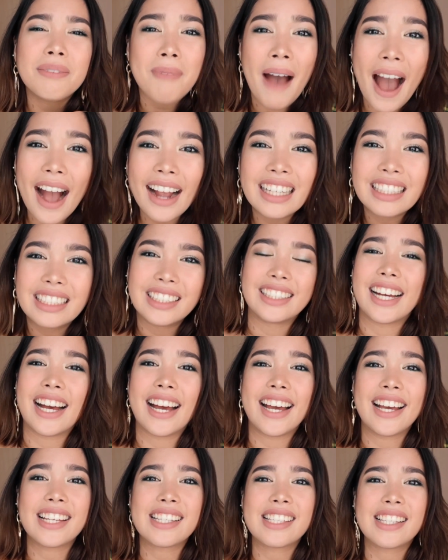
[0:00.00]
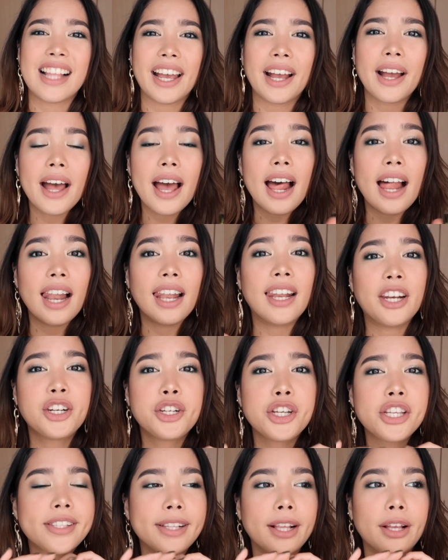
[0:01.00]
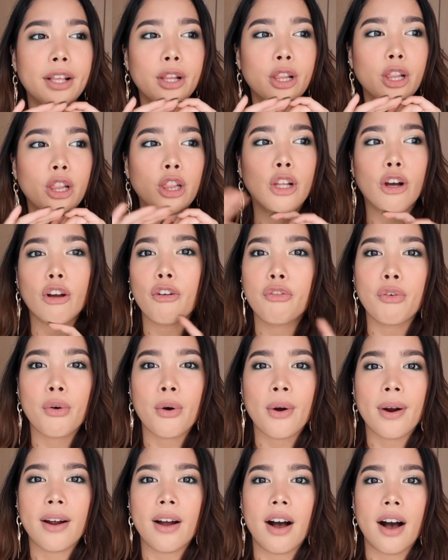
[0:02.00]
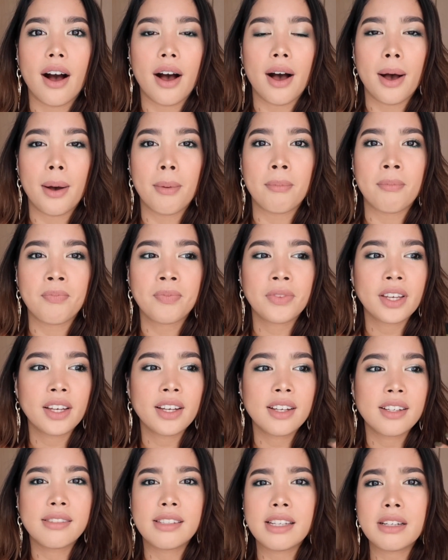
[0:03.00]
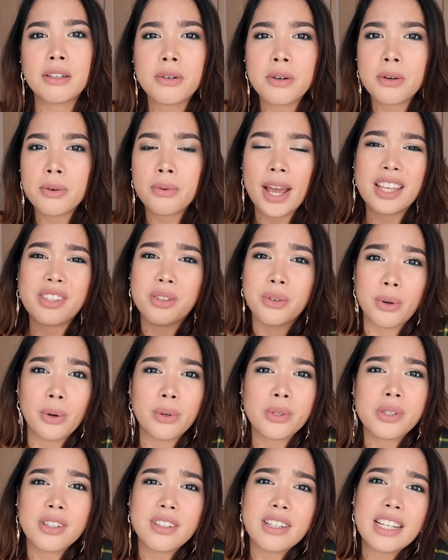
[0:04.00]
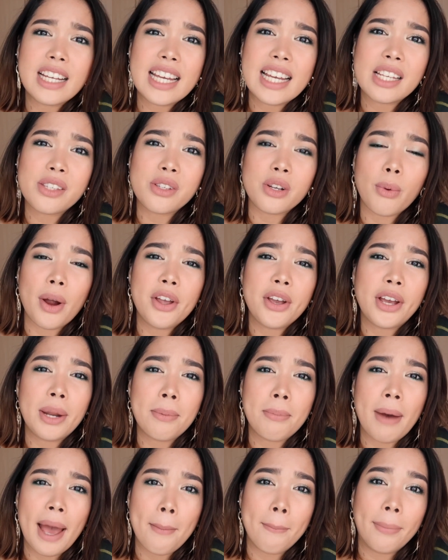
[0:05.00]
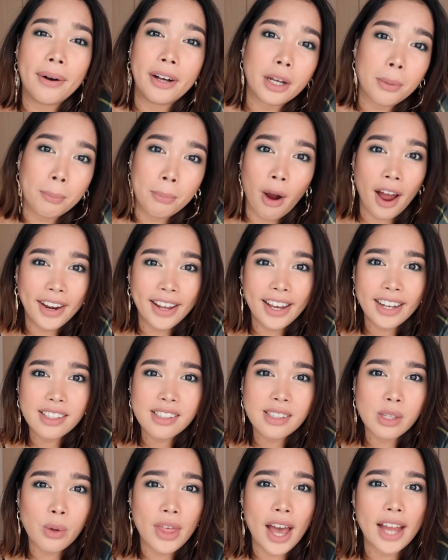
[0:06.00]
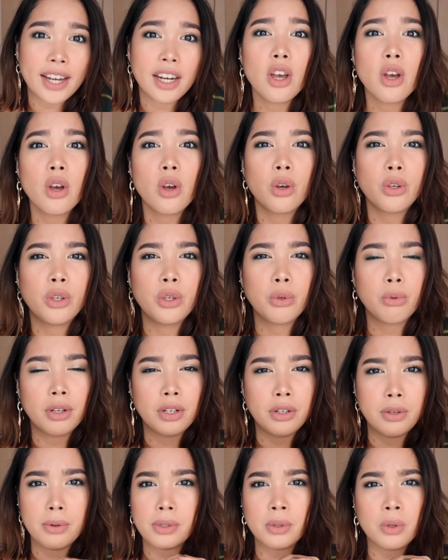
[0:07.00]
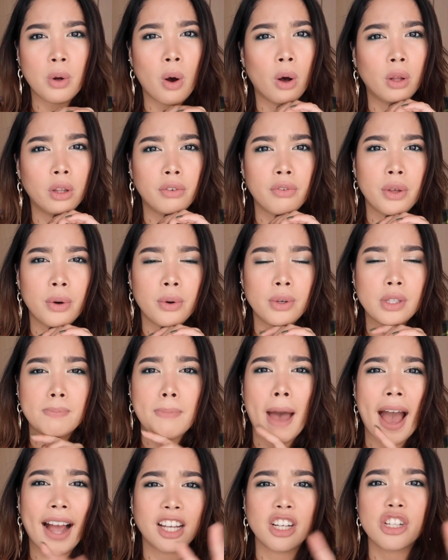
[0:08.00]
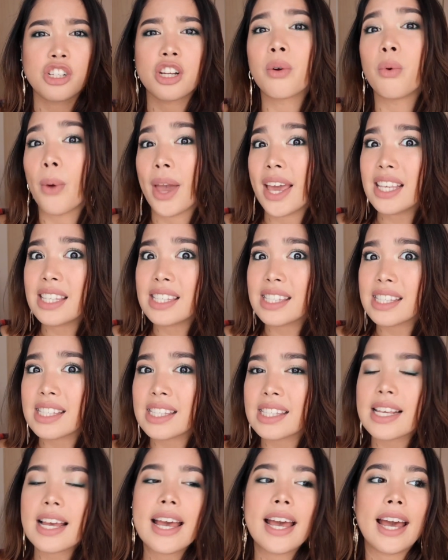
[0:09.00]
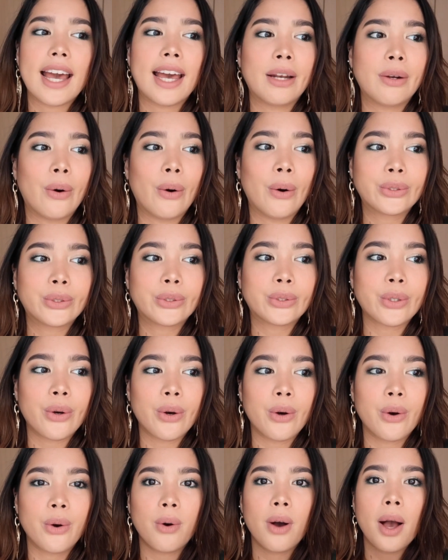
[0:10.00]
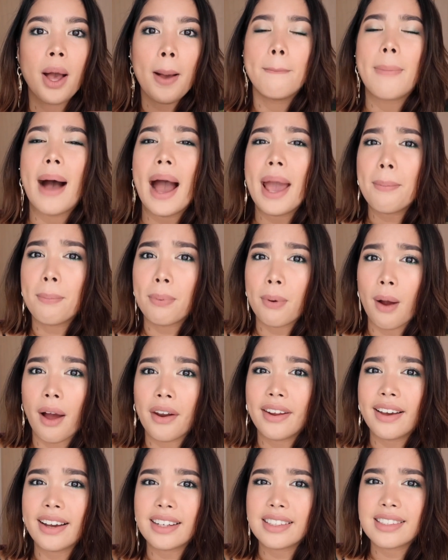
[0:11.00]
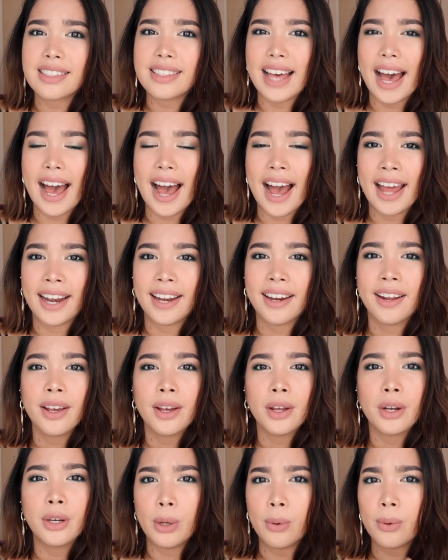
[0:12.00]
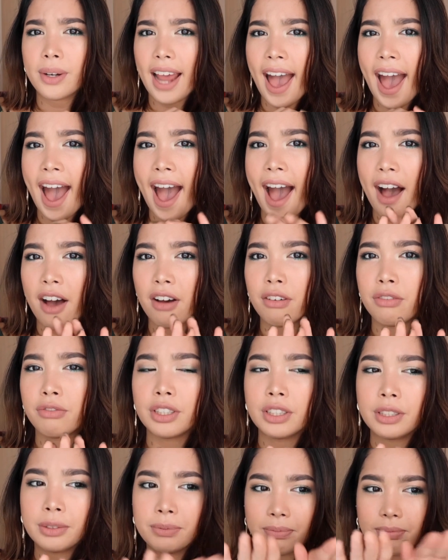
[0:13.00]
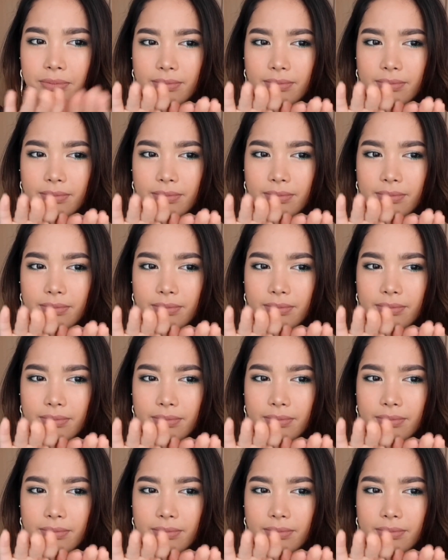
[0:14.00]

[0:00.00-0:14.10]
packaging, guys. Like, just look for zero waste groceries or where you can buy bulk products so that you reduce on all of those packaging wastes, and also buy products that don't have